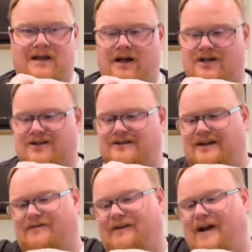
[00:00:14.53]
It also has like
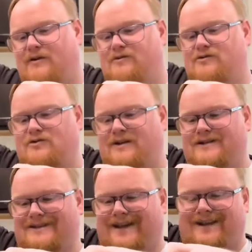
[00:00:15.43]

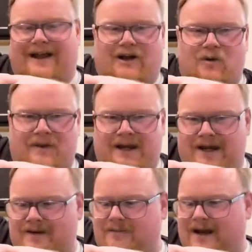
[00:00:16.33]
phytonutrients like
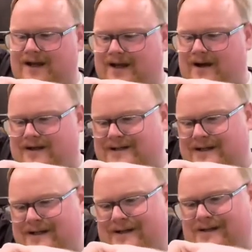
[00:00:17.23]
lycopene and beta
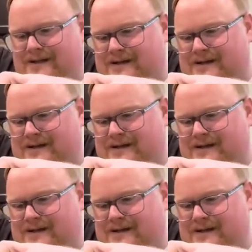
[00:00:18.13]
carotene in it.